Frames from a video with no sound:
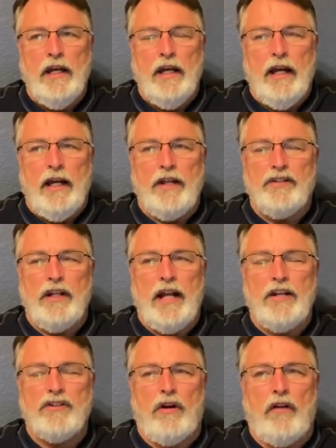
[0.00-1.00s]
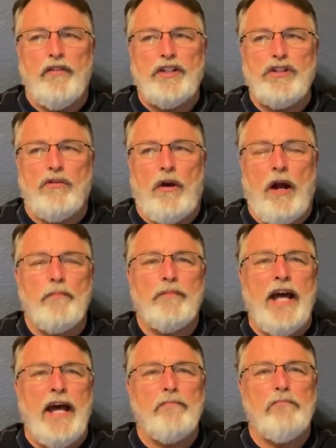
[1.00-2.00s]
And I said, ask her if it's dropped
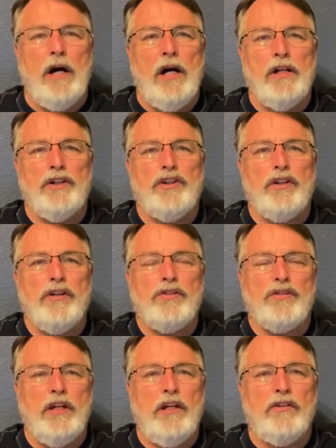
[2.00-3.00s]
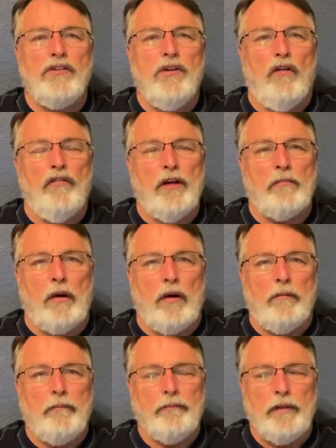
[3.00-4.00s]
that much since
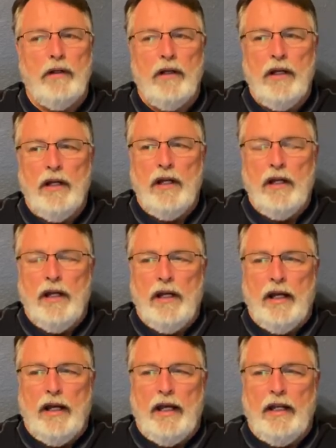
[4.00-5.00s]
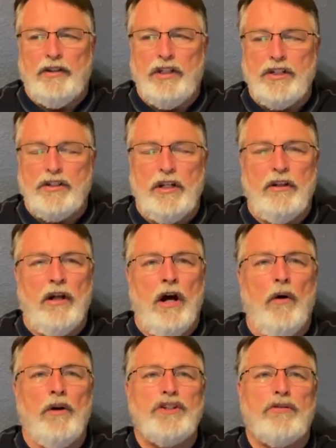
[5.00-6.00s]
November. And she said,
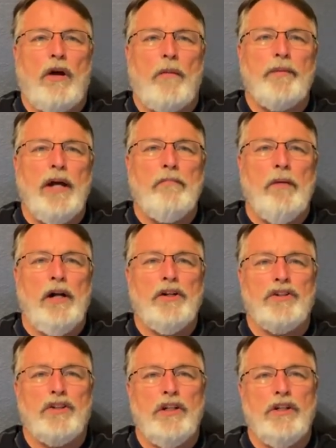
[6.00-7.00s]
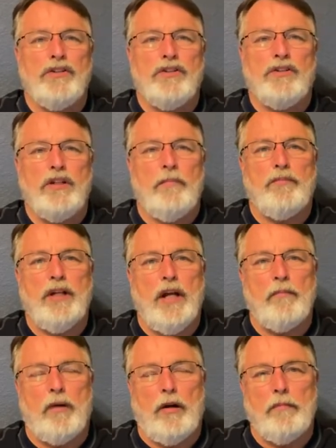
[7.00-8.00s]
no, it's dropped that much since
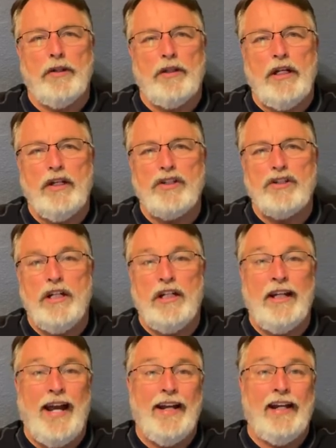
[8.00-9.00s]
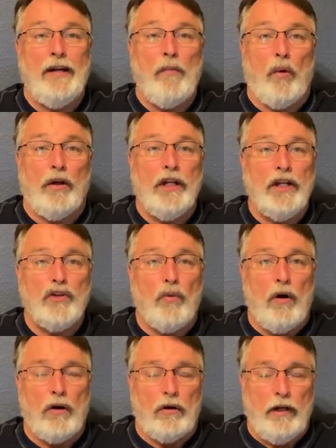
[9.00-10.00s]
September, but they just didn't add any more ditch
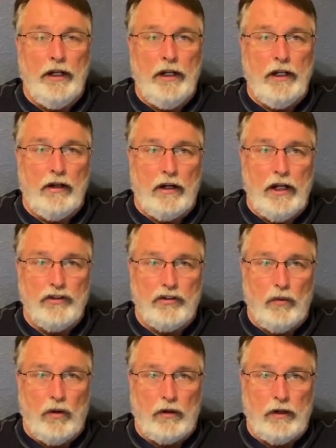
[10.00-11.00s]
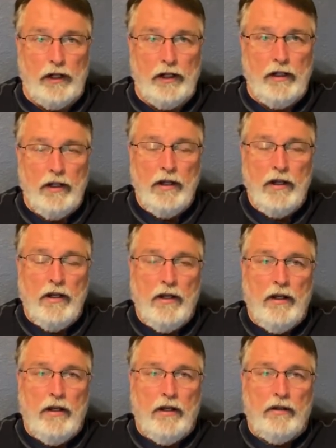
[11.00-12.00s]
water in it, irrigation water in it,
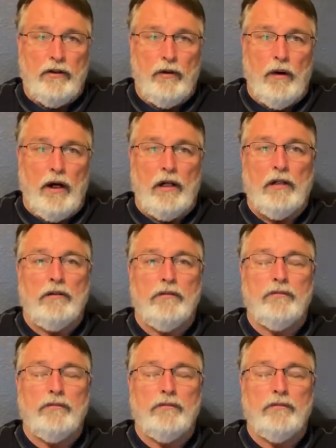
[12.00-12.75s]
to